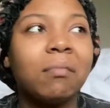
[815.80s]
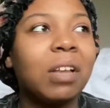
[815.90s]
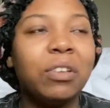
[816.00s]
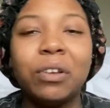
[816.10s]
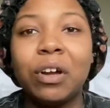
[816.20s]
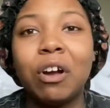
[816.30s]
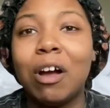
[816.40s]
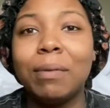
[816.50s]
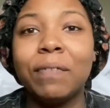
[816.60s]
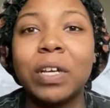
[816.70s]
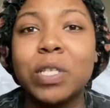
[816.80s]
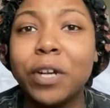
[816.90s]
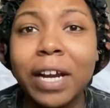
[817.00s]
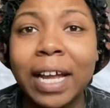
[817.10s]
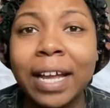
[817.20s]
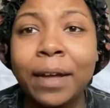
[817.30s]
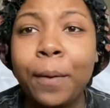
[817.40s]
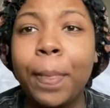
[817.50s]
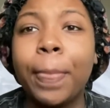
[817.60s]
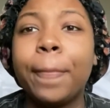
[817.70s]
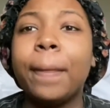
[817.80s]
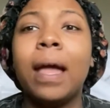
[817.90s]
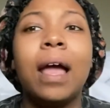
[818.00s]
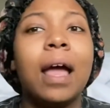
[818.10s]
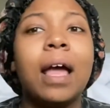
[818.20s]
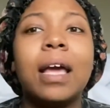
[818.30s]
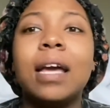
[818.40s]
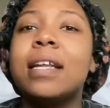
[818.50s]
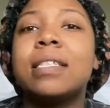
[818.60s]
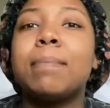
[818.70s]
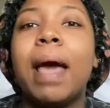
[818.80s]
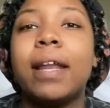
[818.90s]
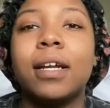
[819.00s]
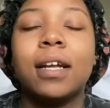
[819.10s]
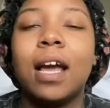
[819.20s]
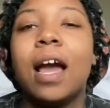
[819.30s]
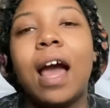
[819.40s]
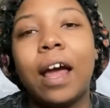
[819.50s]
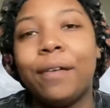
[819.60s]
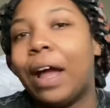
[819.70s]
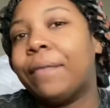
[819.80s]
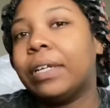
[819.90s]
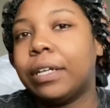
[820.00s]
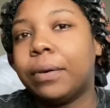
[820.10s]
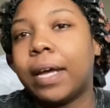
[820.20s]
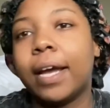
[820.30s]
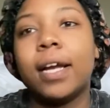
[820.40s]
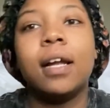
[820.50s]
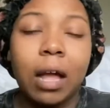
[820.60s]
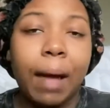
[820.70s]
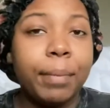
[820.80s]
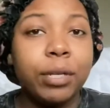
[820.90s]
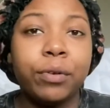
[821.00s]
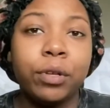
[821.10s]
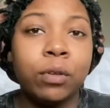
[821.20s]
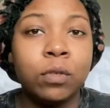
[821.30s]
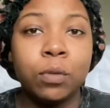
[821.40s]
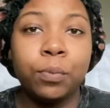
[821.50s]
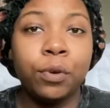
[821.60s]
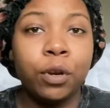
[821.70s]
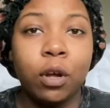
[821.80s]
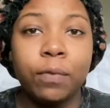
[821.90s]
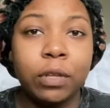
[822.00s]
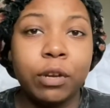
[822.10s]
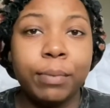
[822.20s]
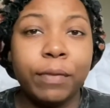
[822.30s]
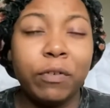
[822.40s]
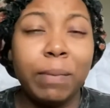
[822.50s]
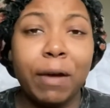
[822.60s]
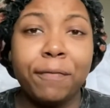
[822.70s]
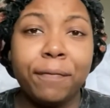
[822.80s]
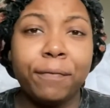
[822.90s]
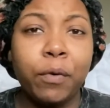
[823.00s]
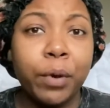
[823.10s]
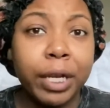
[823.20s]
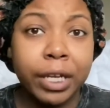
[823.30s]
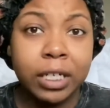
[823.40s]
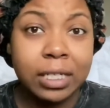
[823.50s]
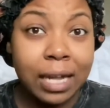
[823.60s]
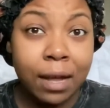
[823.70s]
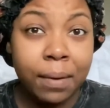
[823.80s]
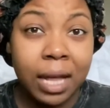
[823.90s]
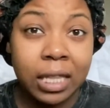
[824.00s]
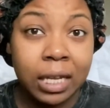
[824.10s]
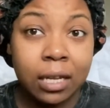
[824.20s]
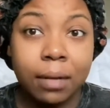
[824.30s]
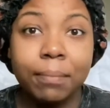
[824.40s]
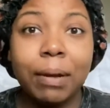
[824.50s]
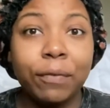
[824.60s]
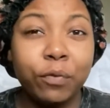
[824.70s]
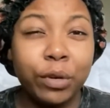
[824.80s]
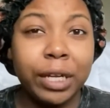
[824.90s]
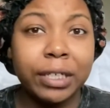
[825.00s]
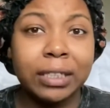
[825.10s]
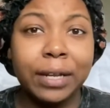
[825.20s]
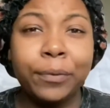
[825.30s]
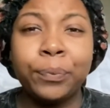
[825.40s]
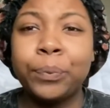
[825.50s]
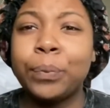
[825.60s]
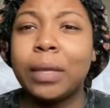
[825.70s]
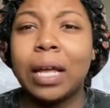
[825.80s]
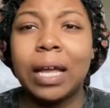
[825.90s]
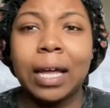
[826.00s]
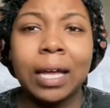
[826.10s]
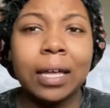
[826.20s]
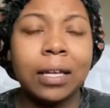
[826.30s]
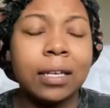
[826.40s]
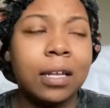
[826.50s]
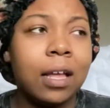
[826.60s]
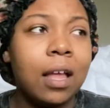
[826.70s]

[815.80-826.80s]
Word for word: You can call me Victoria. It doesn't matter. I really don't care. I've been doing YouTube on and off a little bit for about 4 years now, I think. About 4 years now. And